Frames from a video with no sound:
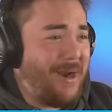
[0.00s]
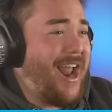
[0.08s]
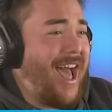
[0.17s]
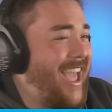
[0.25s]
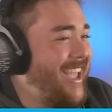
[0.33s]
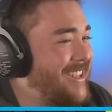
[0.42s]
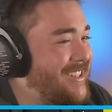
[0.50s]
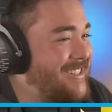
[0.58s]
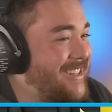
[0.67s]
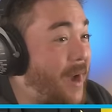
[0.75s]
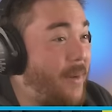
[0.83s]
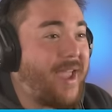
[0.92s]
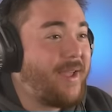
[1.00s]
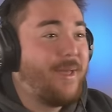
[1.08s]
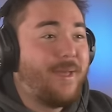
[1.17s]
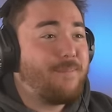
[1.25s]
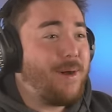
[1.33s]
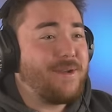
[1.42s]
prize. hey, wait,
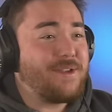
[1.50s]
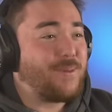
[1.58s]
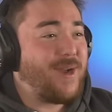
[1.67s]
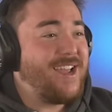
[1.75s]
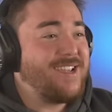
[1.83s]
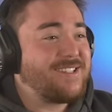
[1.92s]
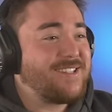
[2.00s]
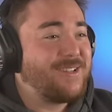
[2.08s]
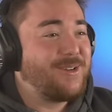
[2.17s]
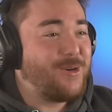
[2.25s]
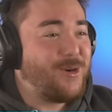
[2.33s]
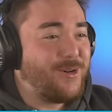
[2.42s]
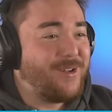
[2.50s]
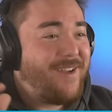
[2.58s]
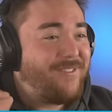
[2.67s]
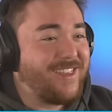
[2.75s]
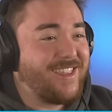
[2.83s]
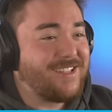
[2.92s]
bonus prize? Cool,
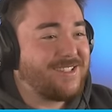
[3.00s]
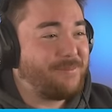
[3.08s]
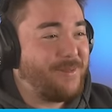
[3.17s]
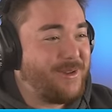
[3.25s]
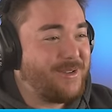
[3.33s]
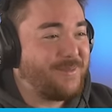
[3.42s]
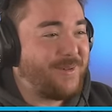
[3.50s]
everything is a bonus